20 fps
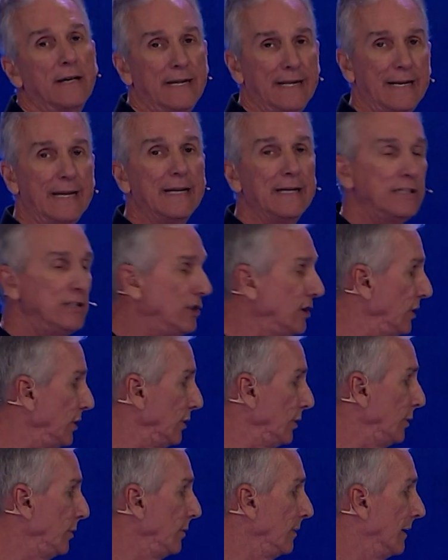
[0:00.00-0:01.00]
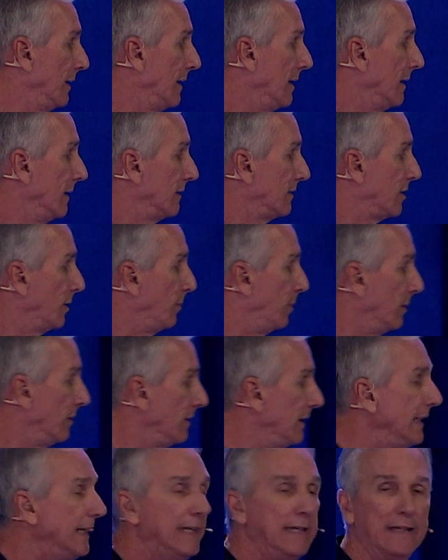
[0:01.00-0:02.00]
in you to
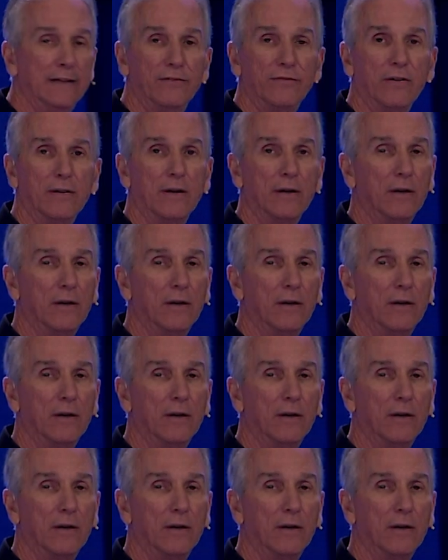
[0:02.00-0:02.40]
believe